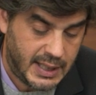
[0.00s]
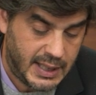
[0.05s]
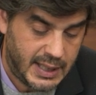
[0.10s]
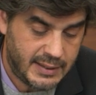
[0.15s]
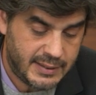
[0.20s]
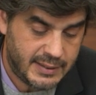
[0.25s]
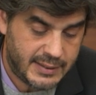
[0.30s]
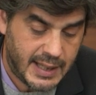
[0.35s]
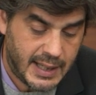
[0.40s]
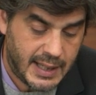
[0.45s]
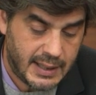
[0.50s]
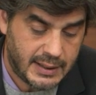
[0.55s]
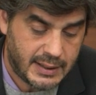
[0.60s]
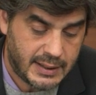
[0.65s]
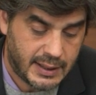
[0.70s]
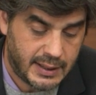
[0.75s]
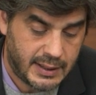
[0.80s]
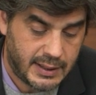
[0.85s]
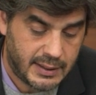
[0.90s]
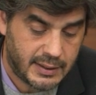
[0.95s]
is
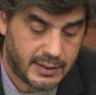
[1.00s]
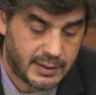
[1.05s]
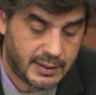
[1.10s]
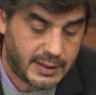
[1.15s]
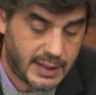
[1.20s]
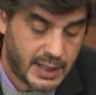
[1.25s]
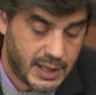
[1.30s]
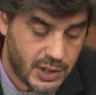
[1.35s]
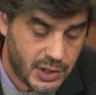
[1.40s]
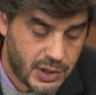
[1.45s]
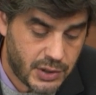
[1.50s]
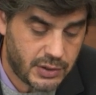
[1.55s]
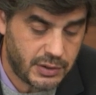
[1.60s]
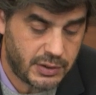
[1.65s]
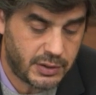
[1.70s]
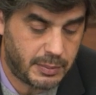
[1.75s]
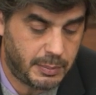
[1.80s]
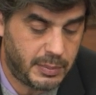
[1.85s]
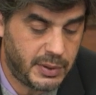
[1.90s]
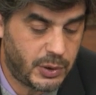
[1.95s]
that
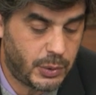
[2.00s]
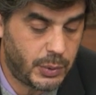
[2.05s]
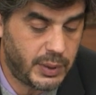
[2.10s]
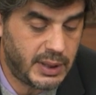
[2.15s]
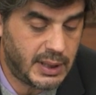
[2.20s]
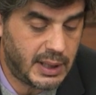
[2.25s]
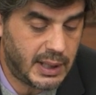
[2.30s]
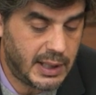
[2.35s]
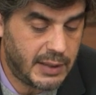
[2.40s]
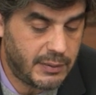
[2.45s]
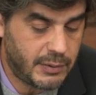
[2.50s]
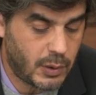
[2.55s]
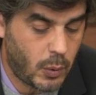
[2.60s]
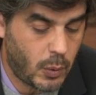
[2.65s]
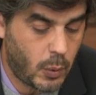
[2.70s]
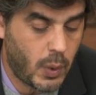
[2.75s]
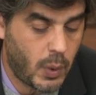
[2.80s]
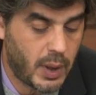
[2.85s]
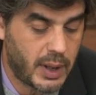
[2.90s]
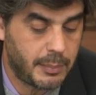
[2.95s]
tensions between the leave no
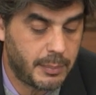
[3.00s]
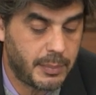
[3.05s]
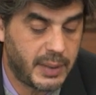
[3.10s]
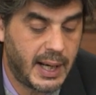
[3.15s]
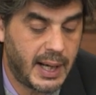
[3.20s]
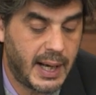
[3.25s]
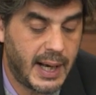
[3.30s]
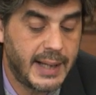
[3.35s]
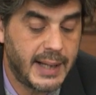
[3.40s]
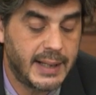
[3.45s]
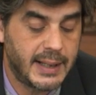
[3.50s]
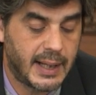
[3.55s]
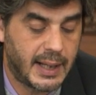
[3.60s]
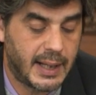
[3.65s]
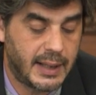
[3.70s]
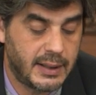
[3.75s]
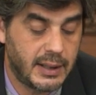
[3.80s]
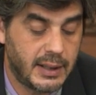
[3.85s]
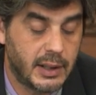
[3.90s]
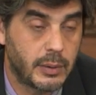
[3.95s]
one behind
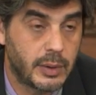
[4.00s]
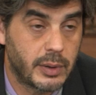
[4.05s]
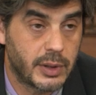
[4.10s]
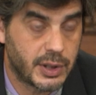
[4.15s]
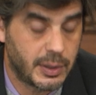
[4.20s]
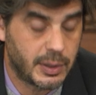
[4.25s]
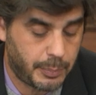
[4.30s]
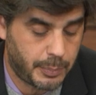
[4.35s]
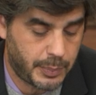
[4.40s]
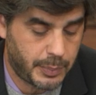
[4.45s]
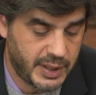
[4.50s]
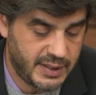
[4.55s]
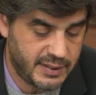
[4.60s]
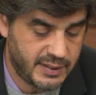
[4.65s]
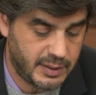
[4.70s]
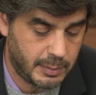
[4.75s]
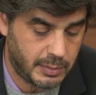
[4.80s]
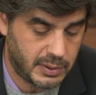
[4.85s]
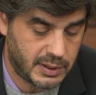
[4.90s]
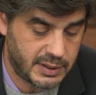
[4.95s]
and the ownership
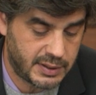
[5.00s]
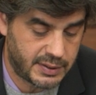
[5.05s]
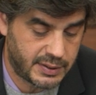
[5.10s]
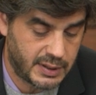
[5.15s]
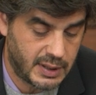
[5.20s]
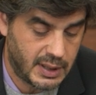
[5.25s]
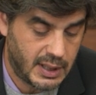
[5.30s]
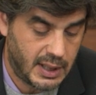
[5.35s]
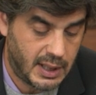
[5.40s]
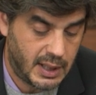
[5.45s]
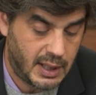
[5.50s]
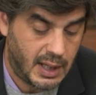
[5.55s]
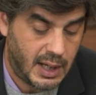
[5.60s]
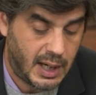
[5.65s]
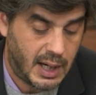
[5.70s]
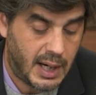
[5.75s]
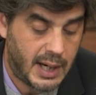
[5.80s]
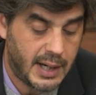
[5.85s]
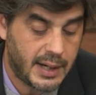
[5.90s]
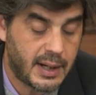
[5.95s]
principles
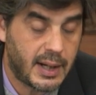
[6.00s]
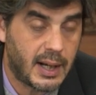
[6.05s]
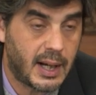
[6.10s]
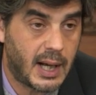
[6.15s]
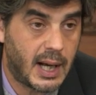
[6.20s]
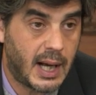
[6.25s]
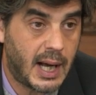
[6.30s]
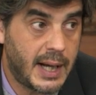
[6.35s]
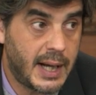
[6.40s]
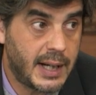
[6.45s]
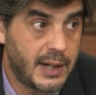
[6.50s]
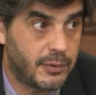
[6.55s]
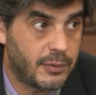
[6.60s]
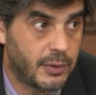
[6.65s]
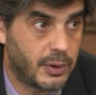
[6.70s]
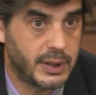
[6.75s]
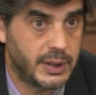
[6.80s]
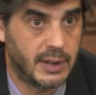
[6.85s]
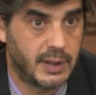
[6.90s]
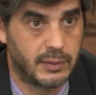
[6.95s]
are
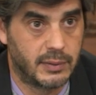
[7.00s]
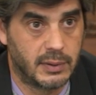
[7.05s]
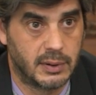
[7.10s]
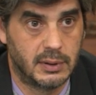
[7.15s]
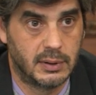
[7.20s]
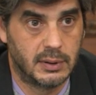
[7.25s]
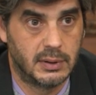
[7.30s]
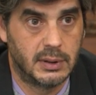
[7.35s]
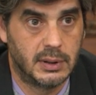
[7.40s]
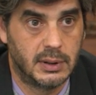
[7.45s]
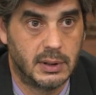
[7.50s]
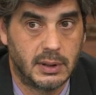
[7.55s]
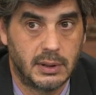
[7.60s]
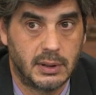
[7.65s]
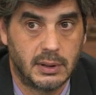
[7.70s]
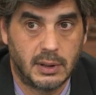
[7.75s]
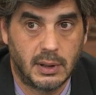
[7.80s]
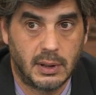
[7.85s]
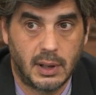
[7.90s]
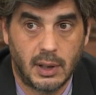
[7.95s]
unavoidable.
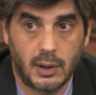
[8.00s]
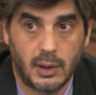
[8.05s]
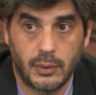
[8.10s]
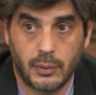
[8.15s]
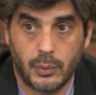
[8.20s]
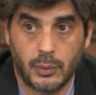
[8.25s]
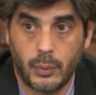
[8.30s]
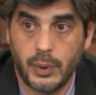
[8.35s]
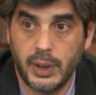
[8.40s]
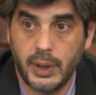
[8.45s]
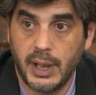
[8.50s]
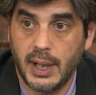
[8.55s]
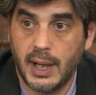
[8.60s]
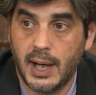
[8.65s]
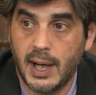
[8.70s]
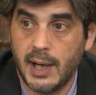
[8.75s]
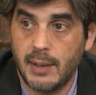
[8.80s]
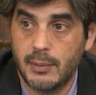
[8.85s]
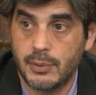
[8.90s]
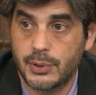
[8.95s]
And we
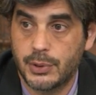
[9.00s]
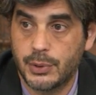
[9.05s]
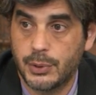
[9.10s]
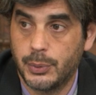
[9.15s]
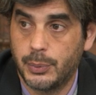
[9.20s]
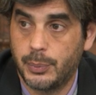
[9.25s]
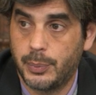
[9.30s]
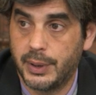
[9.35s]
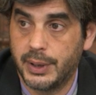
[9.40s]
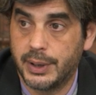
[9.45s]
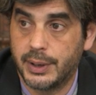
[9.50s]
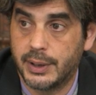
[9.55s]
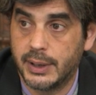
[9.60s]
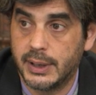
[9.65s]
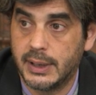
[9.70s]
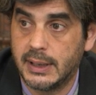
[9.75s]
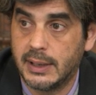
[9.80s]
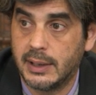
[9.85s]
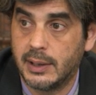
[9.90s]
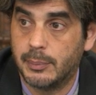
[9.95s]
have to bear
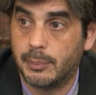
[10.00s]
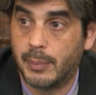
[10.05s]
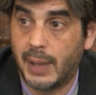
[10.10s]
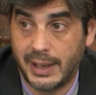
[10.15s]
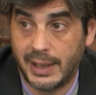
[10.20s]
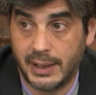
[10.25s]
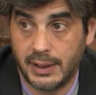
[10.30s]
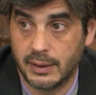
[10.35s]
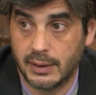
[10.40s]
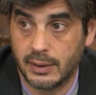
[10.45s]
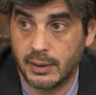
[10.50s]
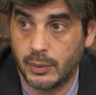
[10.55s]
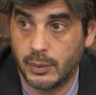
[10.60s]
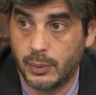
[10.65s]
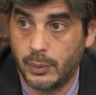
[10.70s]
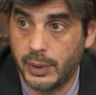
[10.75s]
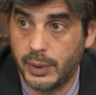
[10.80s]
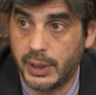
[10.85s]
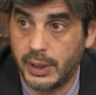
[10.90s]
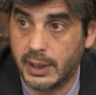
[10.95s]
it in mind.
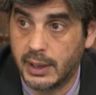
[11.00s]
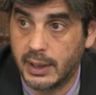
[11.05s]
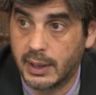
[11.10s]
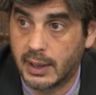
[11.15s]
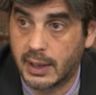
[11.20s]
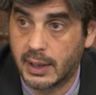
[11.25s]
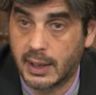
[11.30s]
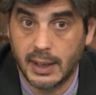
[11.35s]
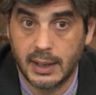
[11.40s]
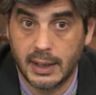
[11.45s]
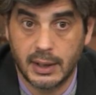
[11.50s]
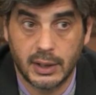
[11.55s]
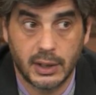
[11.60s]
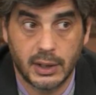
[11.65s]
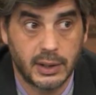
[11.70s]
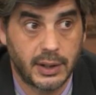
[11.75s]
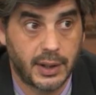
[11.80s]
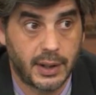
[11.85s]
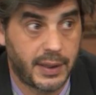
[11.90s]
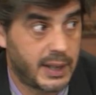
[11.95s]
We
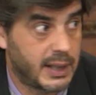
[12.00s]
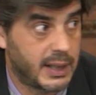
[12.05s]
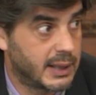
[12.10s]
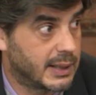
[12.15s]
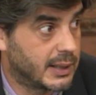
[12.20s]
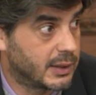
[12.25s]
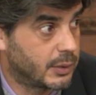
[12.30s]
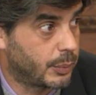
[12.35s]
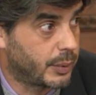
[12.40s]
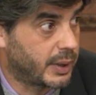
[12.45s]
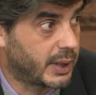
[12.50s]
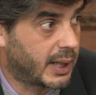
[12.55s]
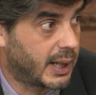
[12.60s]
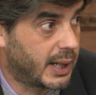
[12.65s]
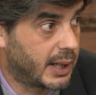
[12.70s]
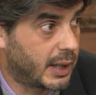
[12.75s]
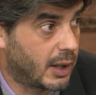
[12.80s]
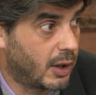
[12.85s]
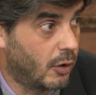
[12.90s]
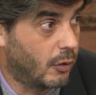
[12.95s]
cannot think that we
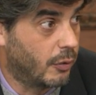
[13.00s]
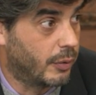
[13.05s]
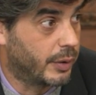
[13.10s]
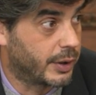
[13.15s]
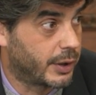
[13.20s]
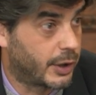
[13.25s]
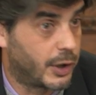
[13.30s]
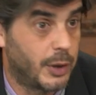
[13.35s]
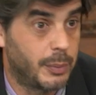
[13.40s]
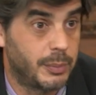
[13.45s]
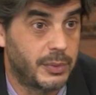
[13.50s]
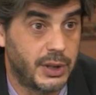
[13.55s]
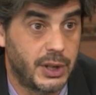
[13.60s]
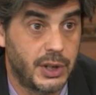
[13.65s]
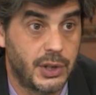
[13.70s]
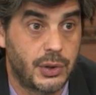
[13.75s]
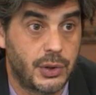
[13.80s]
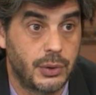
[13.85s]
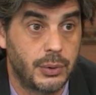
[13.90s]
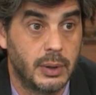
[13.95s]
can overcome the
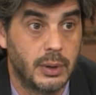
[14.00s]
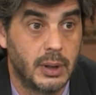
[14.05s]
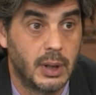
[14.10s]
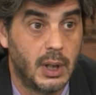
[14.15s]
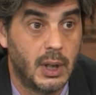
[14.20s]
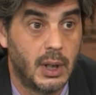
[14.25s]
issue